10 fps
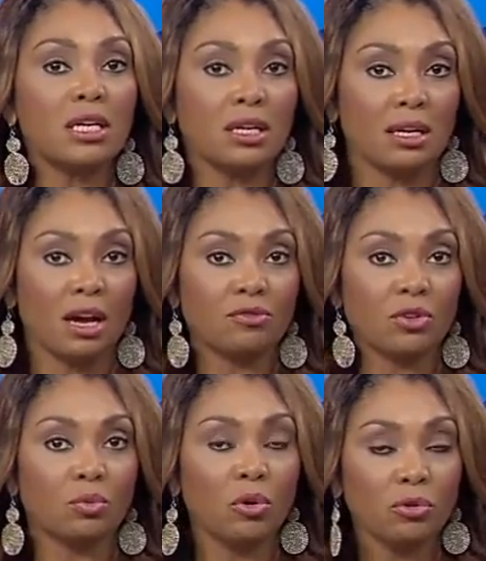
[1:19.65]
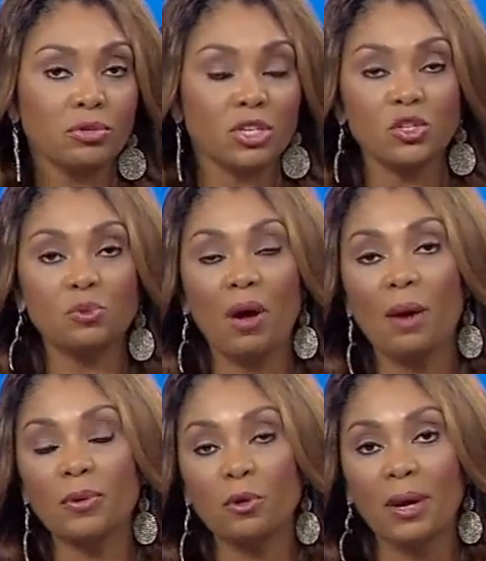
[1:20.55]
eat after workers at two
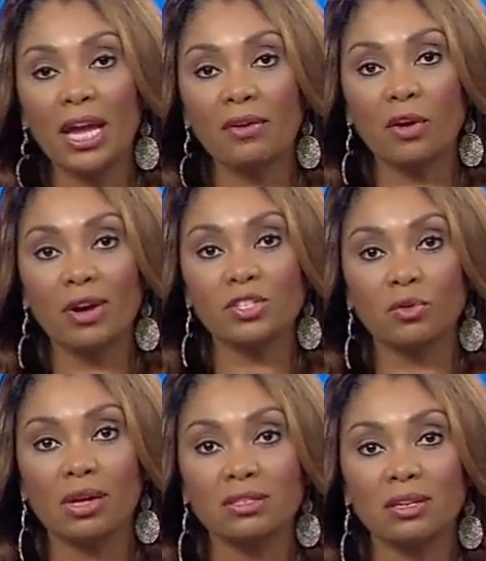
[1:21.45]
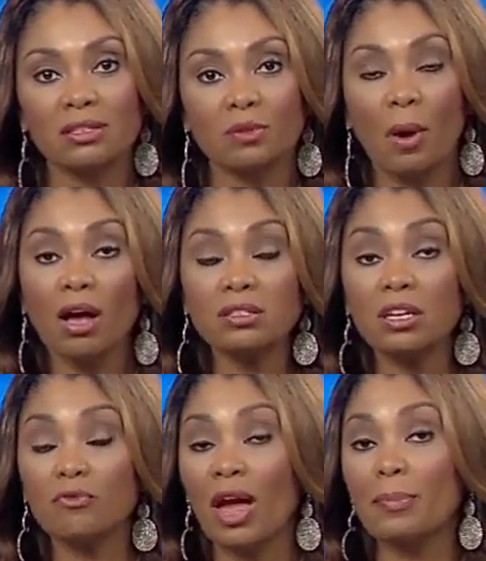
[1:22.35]
popular Bay Area restaurants tested
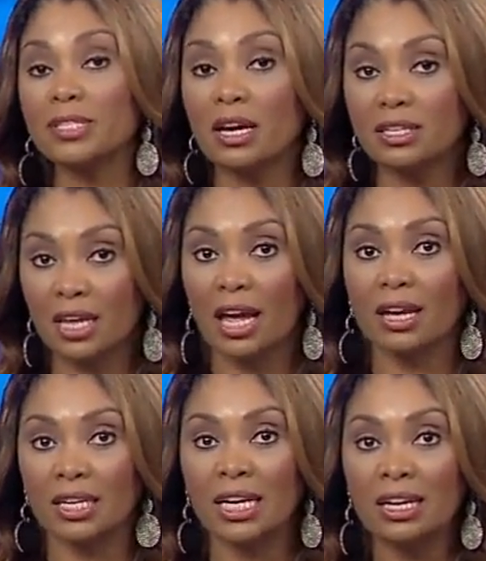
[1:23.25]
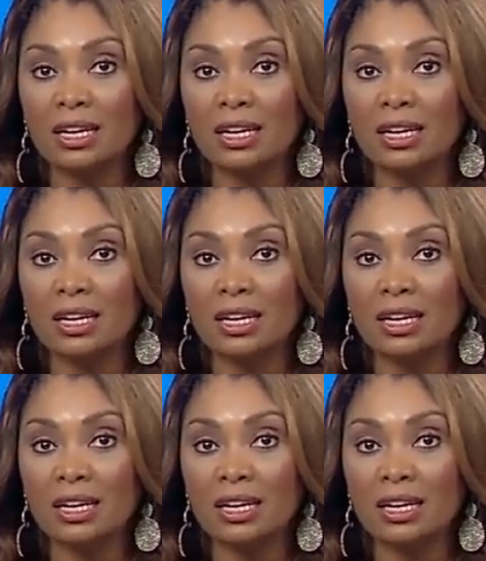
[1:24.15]
positive for hepatitis A.